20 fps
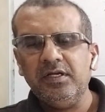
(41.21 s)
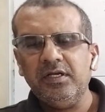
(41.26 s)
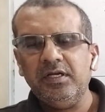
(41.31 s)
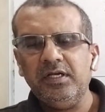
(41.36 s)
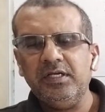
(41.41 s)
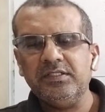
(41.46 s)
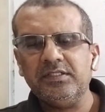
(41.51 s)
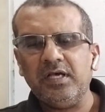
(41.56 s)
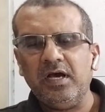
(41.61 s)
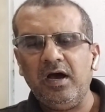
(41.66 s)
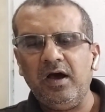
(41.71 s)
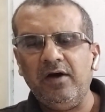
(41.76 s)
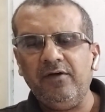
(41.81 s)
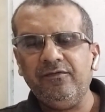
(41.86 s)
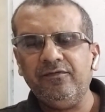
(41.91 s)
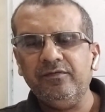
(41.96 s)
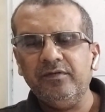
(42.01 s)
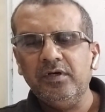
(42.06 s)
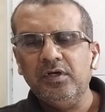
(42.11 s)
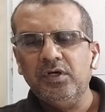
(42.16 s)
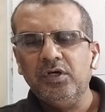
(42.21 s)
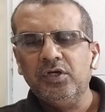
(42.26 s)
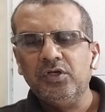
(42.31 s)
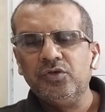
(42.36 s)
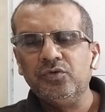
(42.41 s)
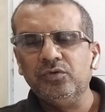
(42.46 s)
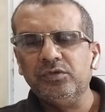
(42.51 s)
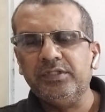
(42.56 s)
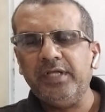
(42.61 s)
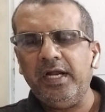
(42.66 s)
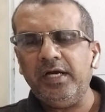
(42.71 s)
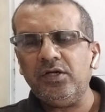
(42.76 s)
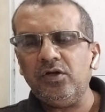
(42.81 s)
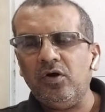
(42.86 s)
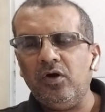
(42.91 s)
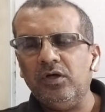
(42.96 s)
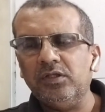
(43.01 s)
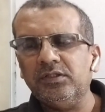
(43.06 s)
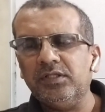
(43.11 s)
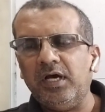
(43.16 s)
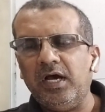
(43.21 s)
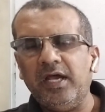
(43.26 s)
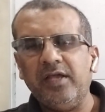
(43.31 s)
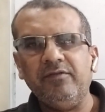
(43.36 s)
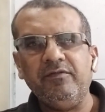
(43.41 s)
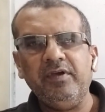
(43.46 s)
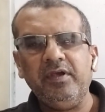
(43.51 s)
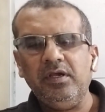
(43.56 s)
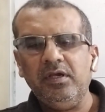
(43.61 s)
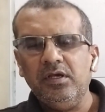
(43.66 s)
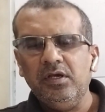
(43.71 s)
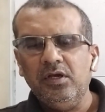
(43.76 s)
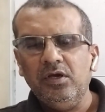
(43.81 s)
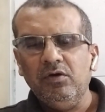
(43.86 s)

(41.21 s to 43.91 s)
is half to that on the highway.